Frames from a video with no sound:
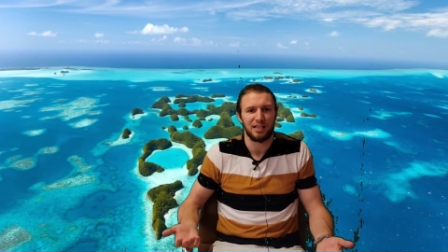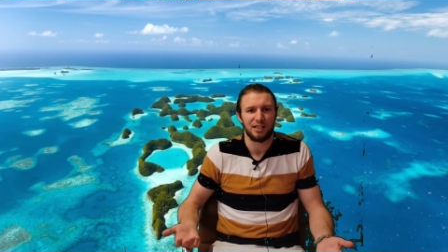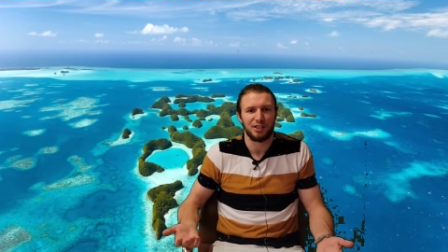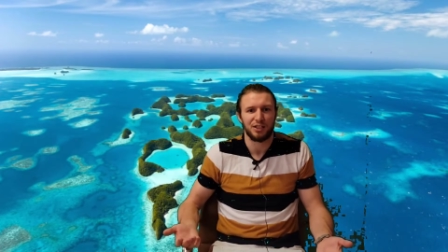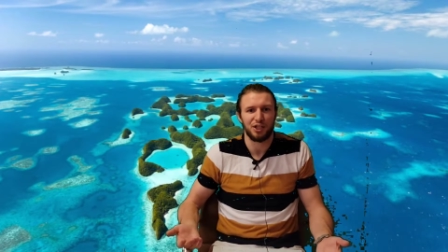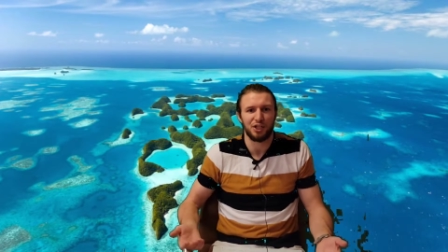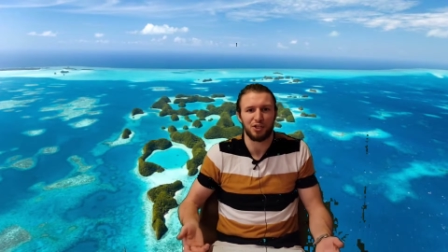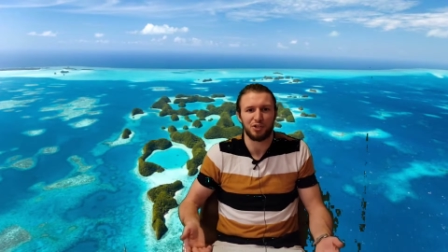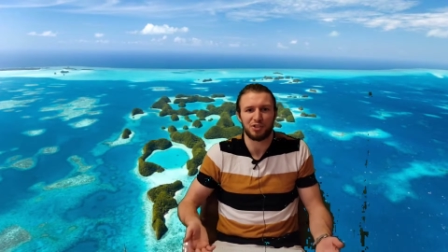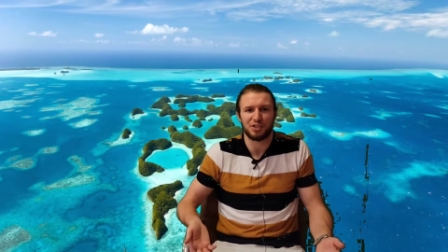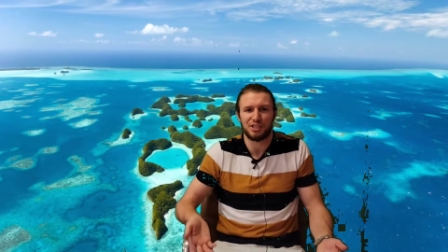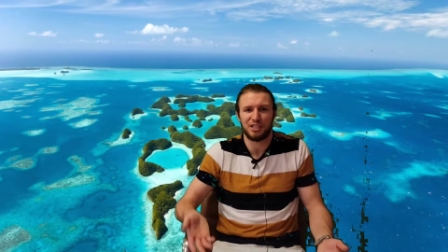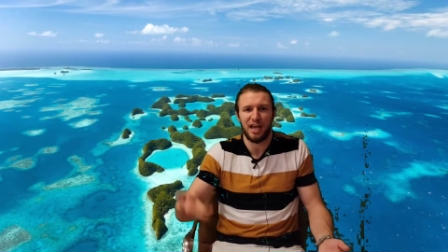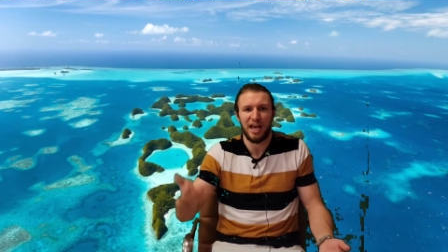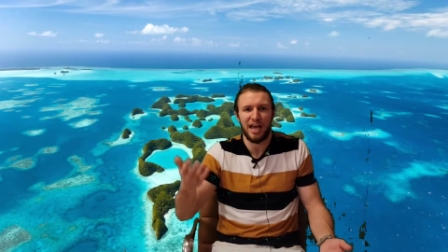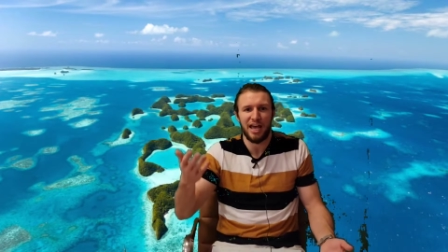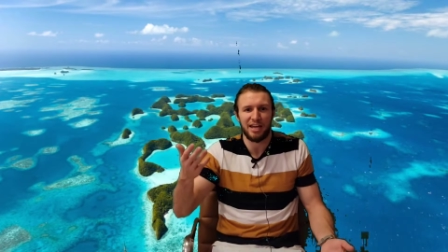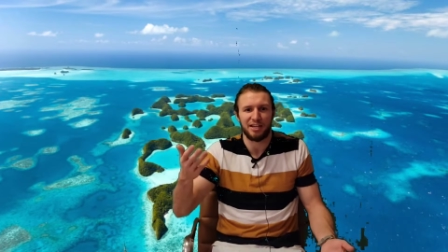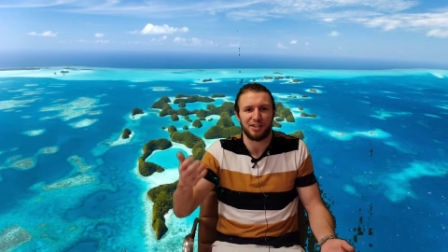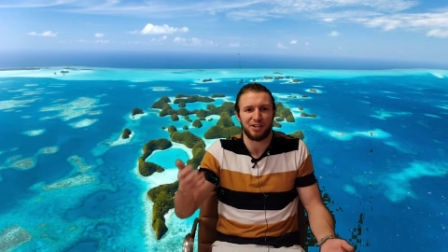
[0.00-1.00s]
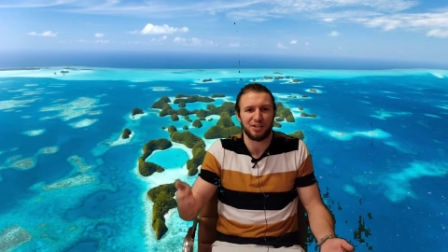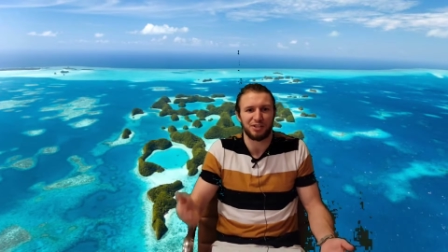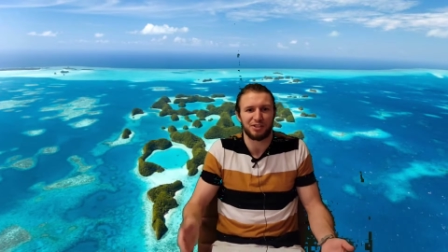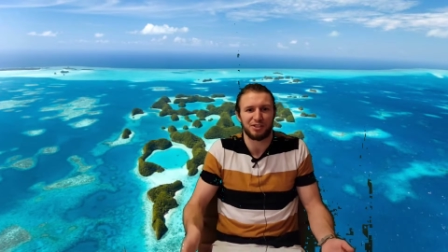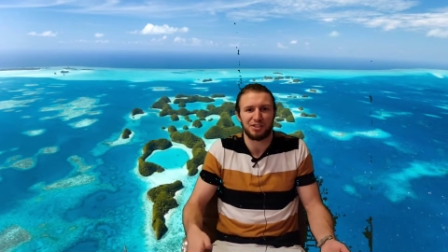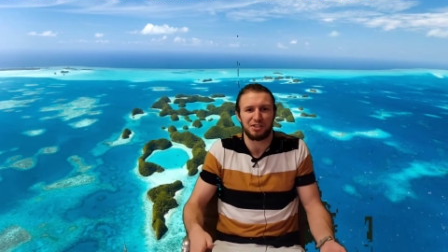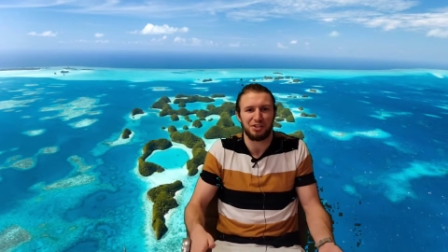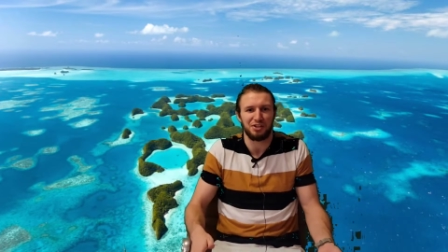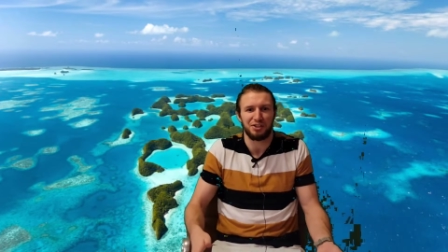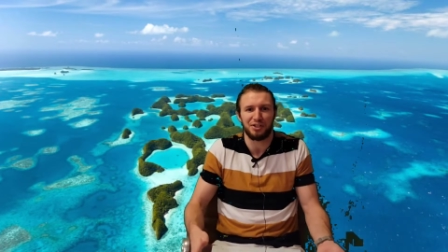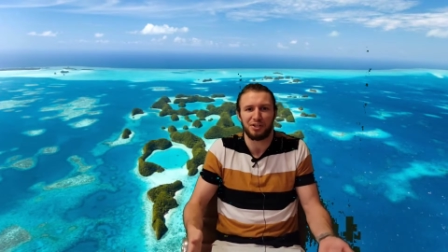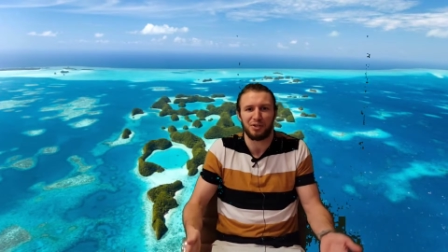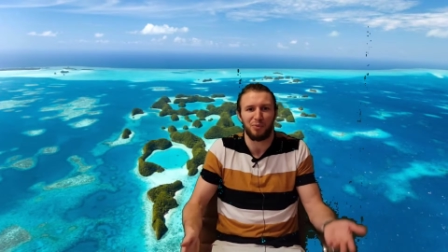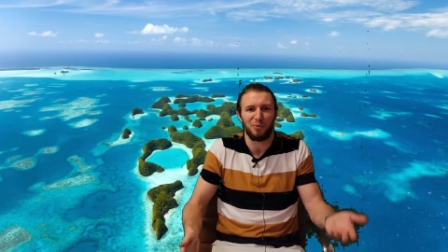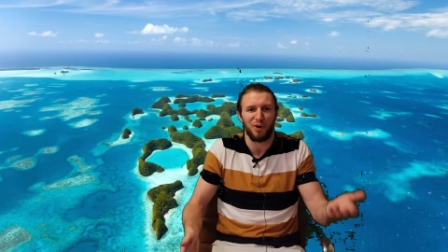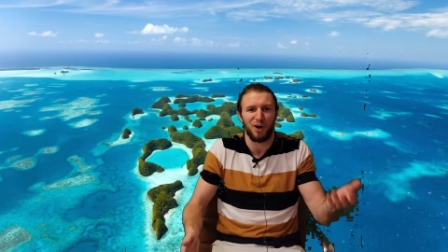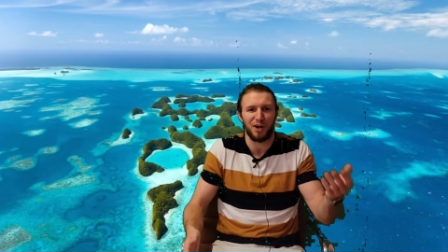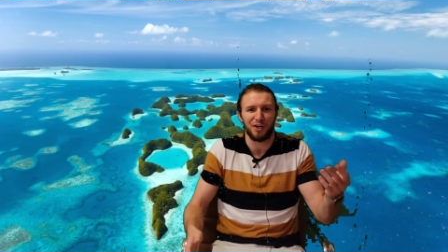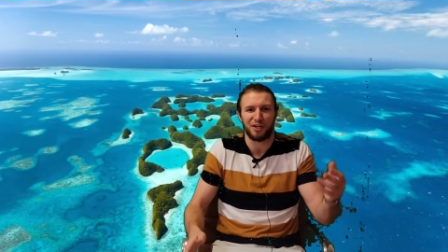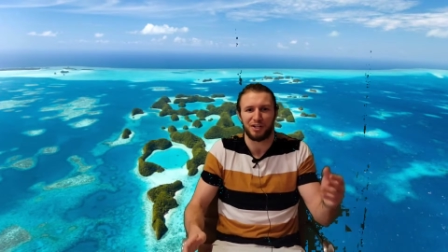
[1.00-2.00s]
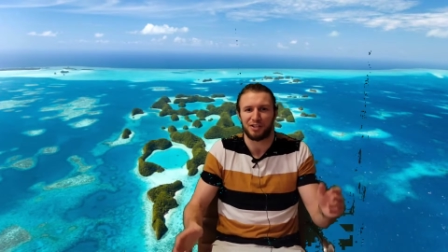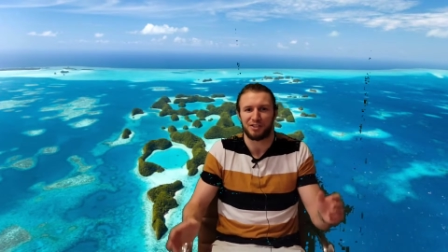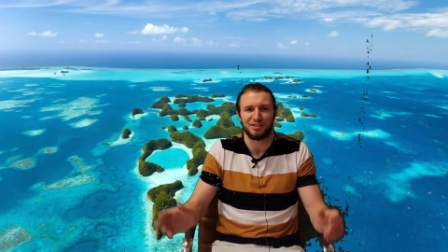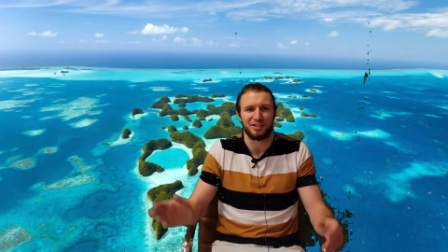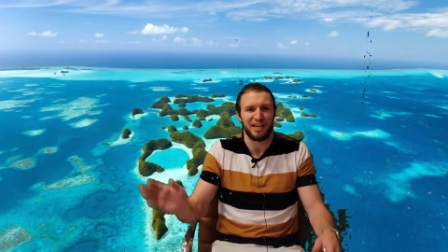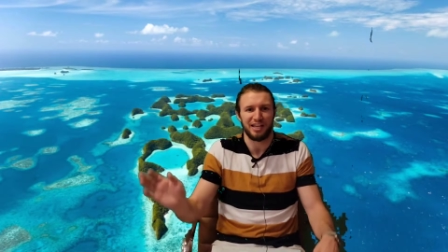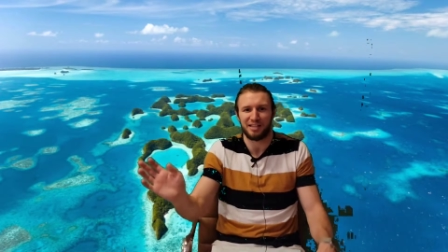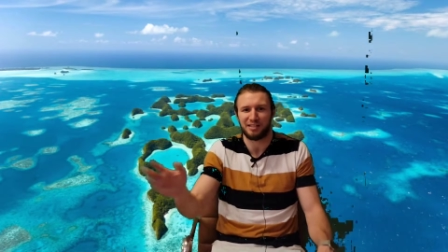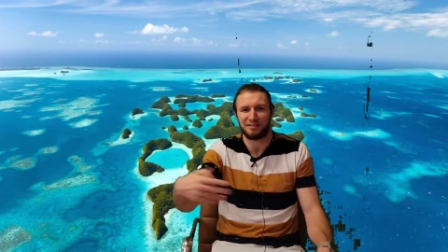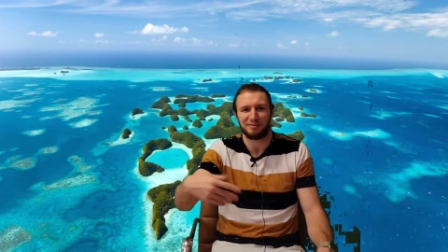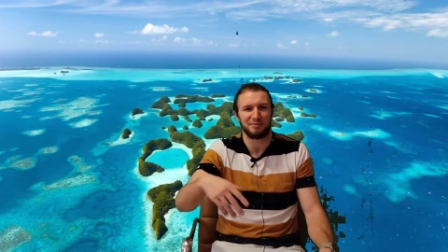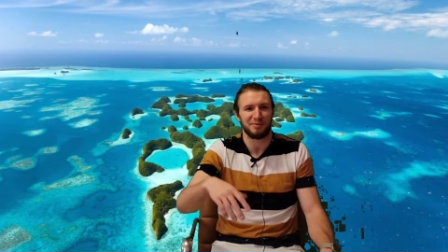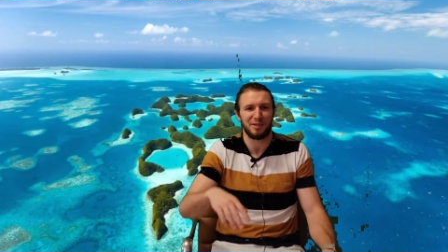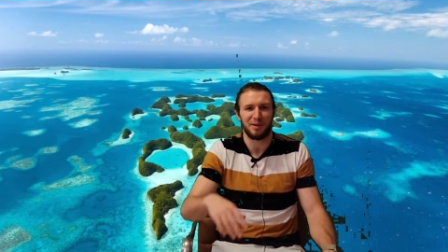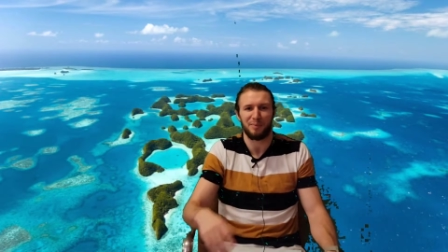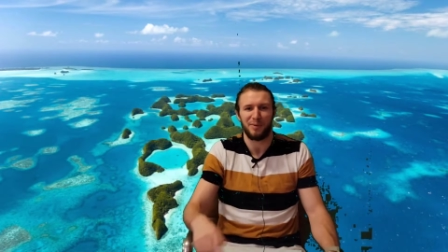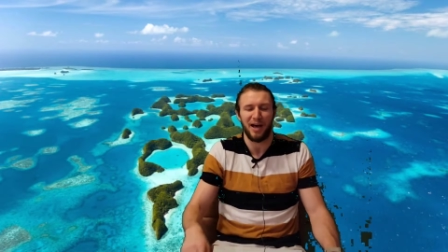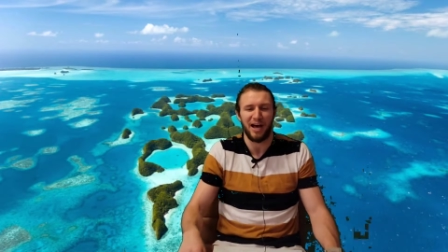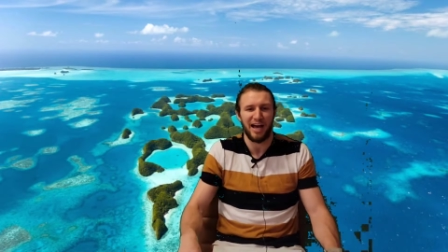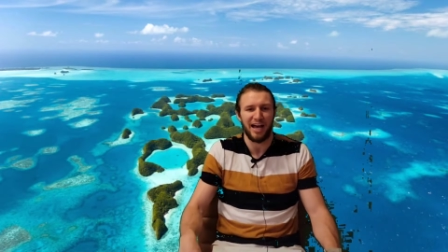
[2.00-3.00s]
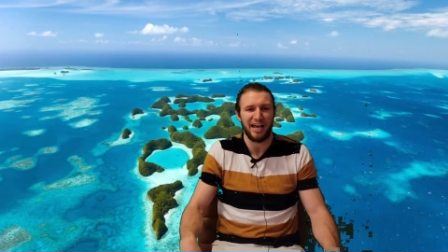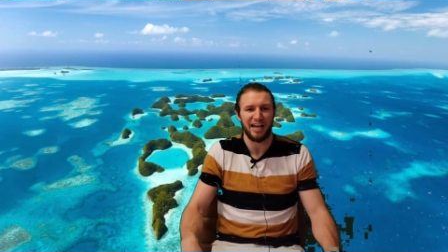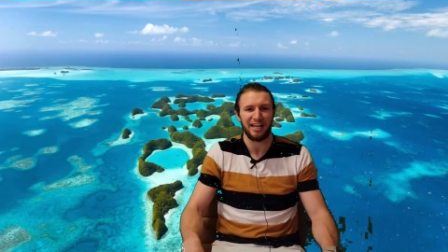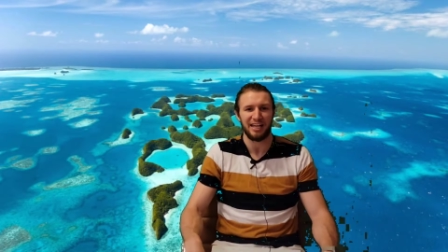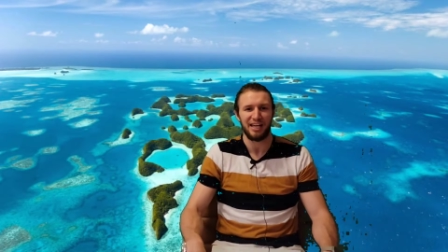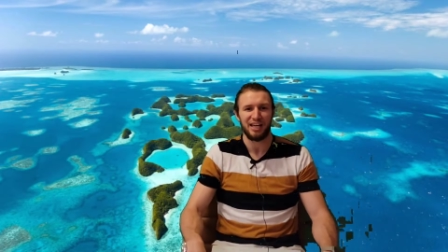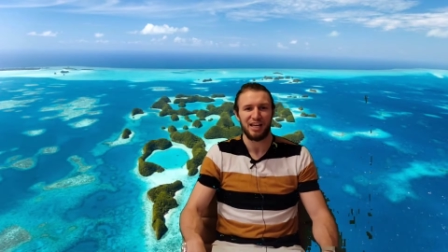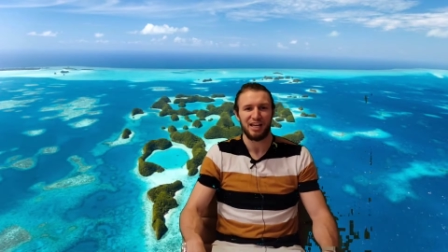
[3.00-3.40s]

You're dead. You're in the water. Like, goodbye.